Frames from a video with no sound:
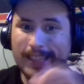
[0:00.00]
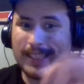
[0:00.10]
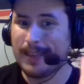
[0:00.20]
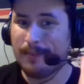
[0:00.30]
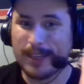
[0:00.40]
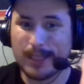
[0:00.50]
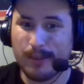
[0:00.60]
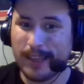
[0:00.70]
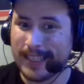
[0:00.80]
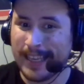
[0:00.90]
it's not
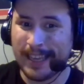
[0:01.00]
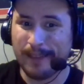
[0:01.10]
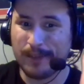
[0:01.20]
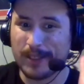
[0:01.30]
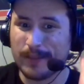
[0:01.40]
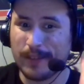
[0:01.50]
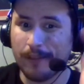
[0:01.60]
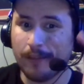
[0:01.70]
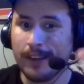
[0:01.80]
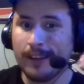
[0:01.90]
much praise I can give to this
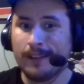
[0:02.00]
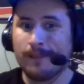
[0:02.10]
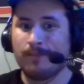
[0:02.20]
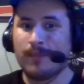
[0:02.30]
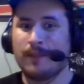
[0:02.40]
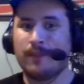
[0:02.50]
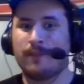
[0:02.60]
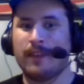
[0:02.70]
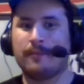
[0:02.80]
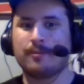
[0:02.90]
film.
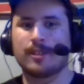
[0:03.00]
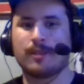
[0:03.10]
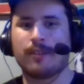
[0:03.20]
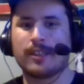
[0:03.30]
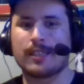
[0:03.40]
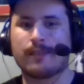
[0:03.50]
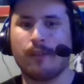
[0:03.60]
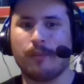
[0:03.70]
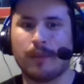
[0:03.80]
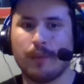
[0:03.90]
If I was to praise this
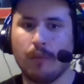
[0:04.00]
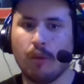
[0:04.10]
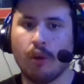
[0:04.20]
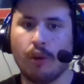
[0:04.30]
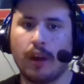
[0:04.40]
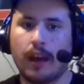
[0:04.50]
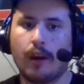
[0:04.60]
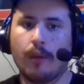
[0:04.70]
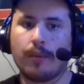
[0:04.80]
film even more, I'll